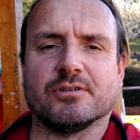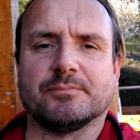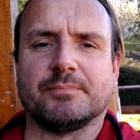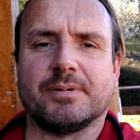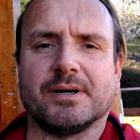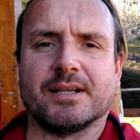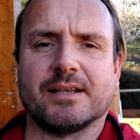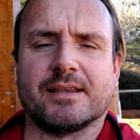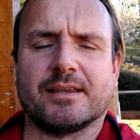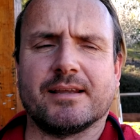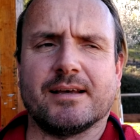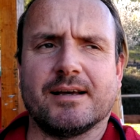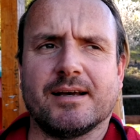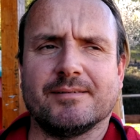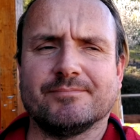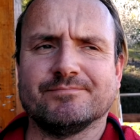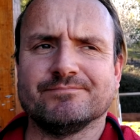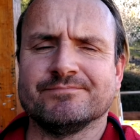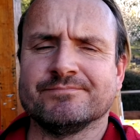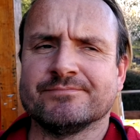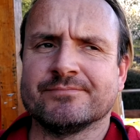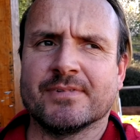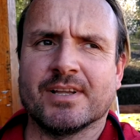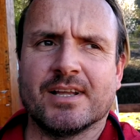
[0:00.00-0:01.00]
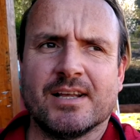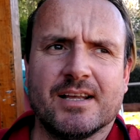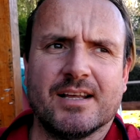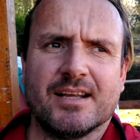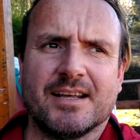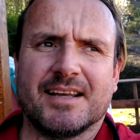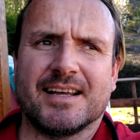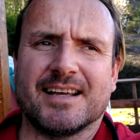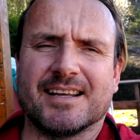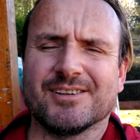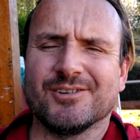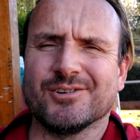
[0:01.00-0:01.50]
But
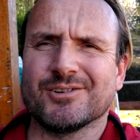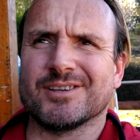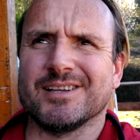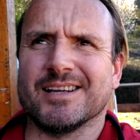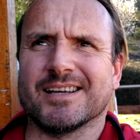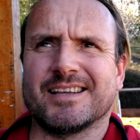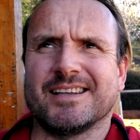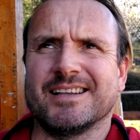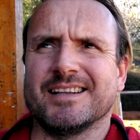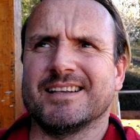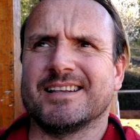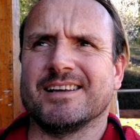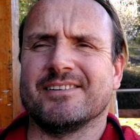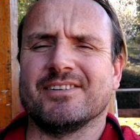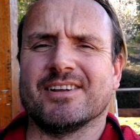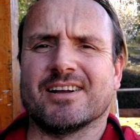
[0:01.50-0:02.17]
it looked like you need to have